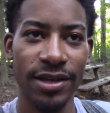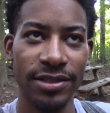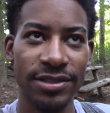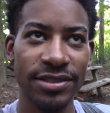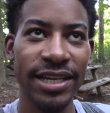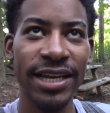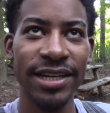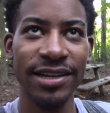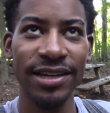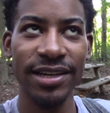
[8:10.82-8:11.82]

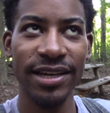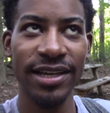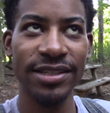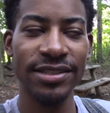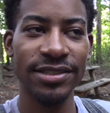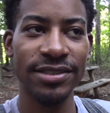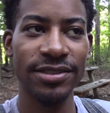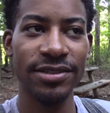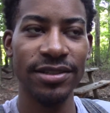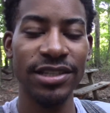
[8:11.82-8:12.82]
Sin
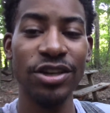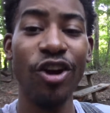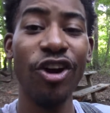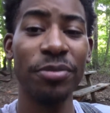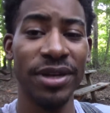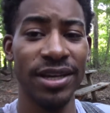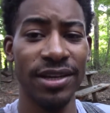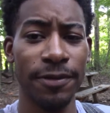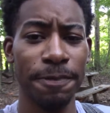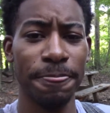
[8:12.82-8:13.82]
is
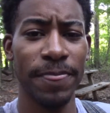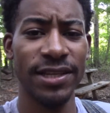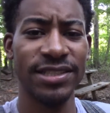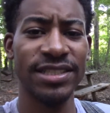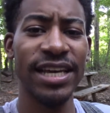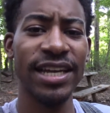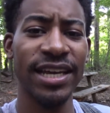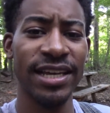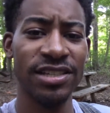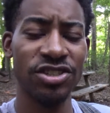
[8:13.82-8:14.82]
disharmony. Sin
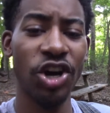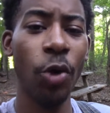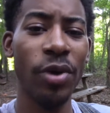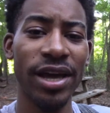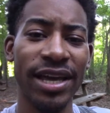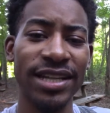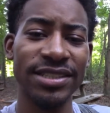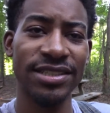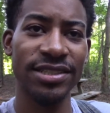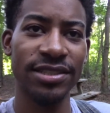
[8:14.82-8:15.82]
is going
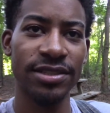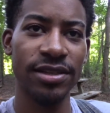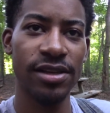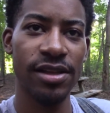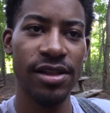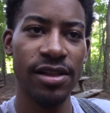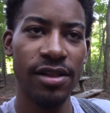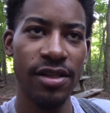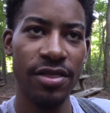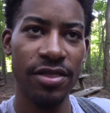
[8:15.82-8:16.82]
against
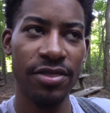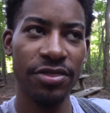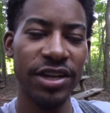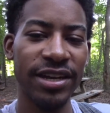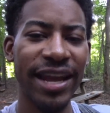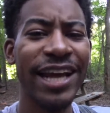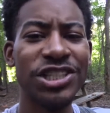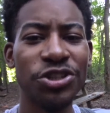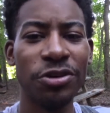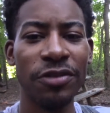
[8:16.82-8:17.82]
the
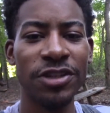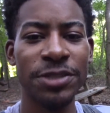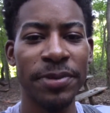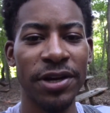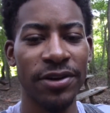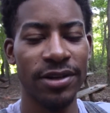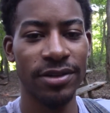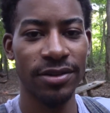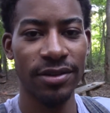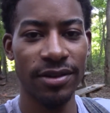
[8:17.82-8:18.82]
nature of the spirit
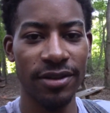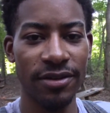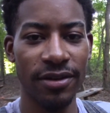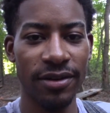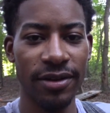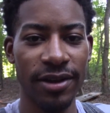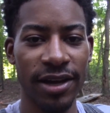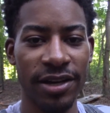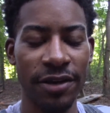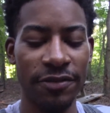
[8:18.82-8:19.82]

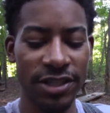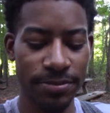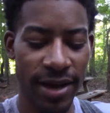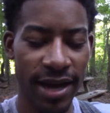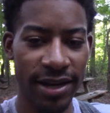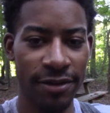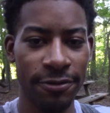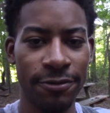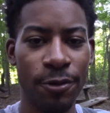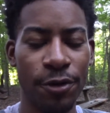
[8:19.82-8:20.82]
and of this body
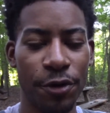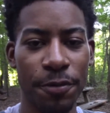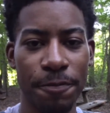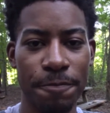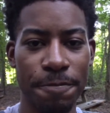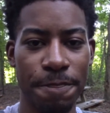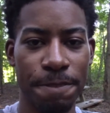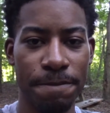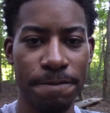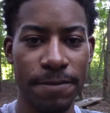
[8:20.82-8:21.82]
and form.
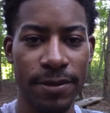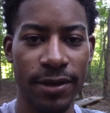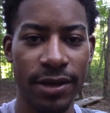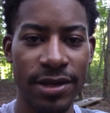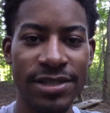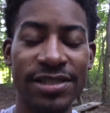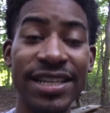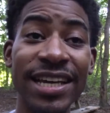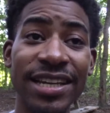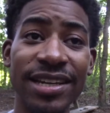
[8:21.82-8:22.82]

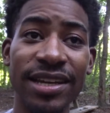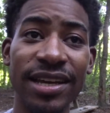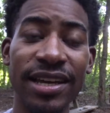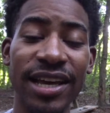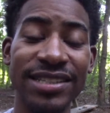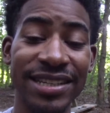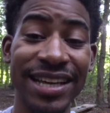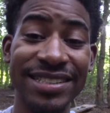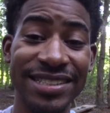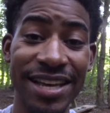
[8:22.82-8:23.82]
Sin is
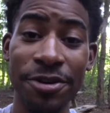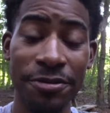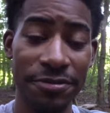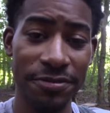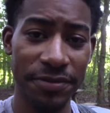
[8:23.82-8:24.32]
against self.